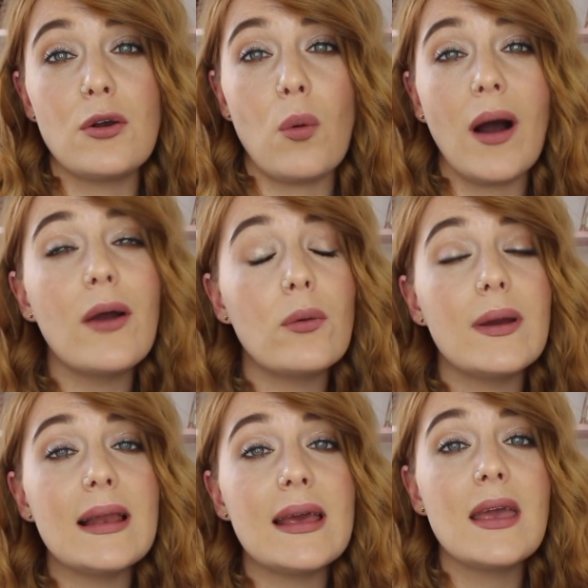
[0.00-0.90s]
quite
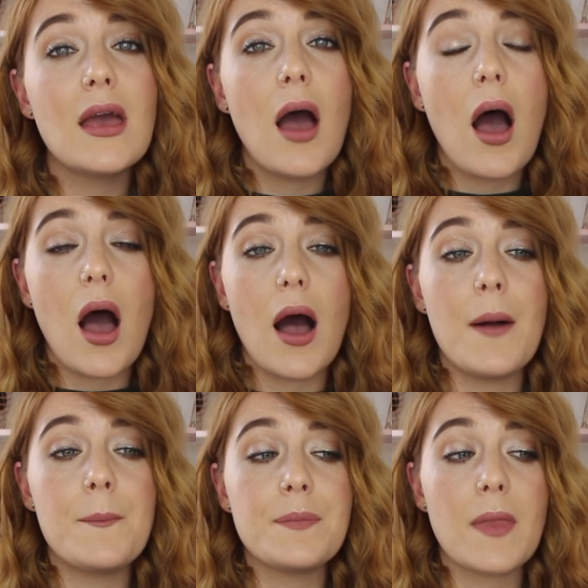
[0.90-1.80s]
oily,
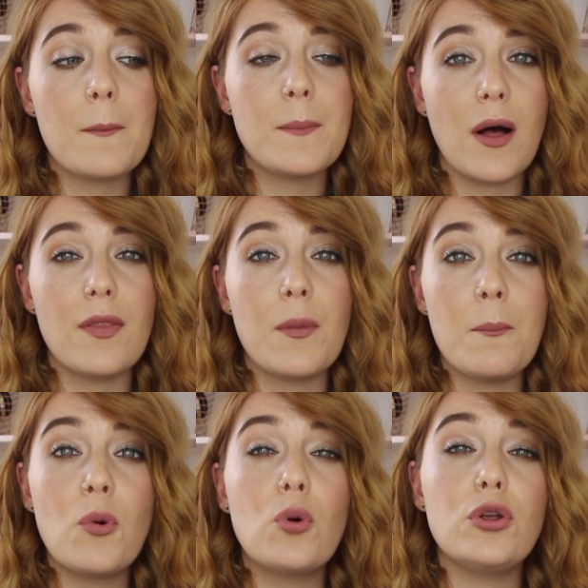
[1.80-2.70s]
but the
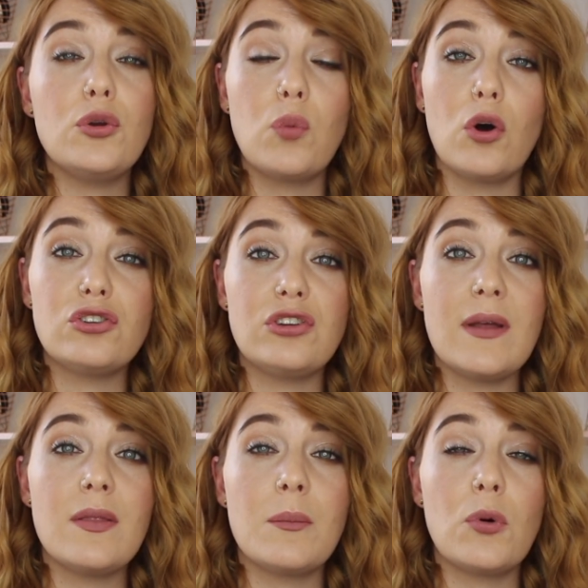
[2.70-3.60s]
more you wash
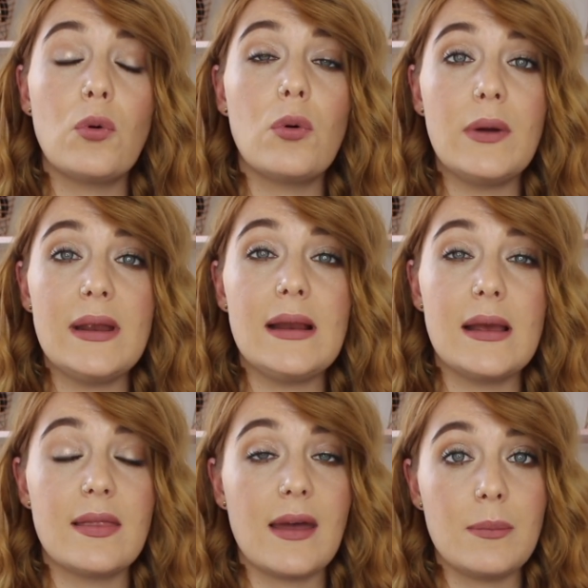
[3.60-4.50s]
it, the more
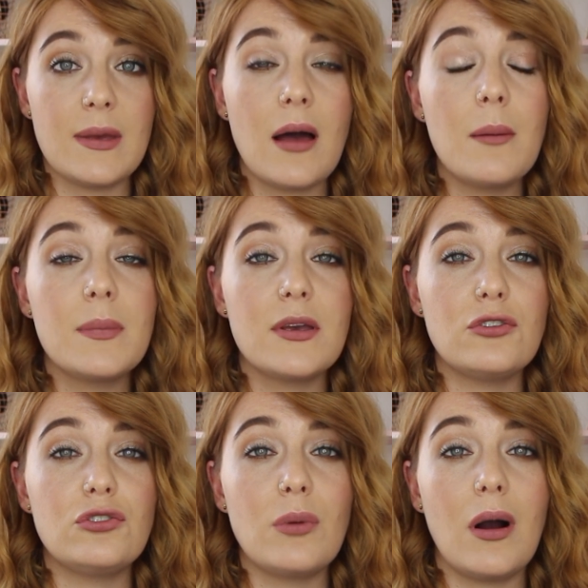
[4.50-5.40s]
oilier they become,
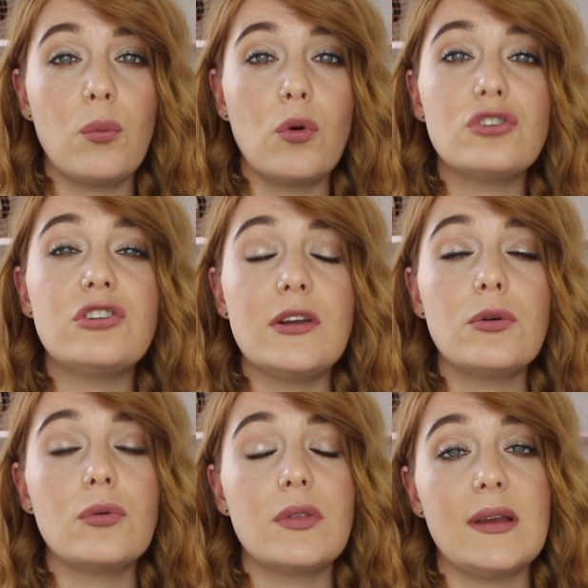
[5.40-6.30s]
because you are washing
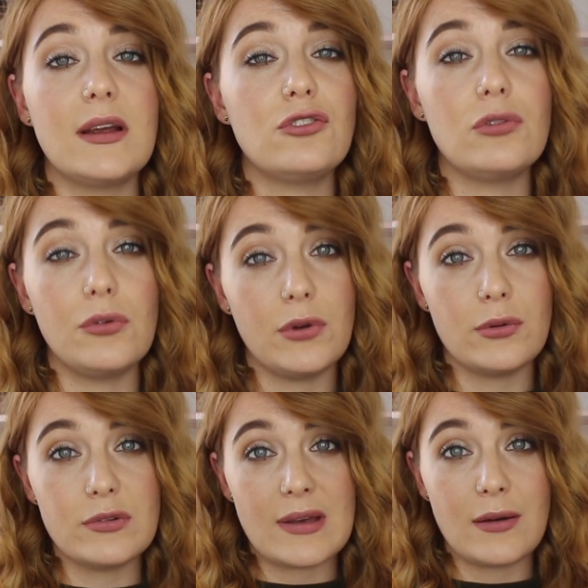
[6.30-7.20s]
all the natural
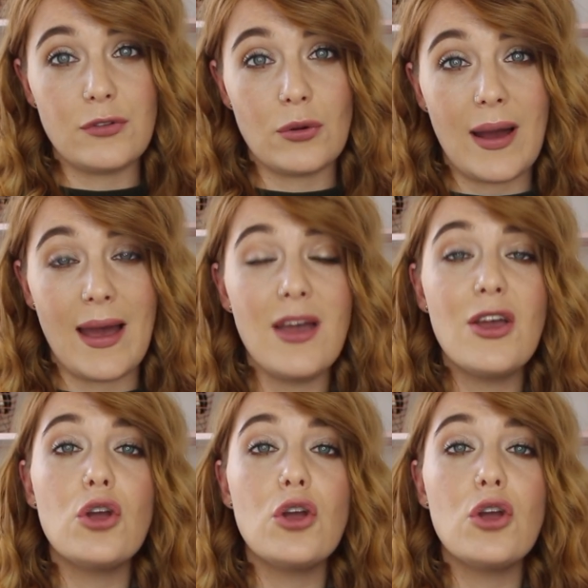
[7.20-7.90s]
oils out of your hair.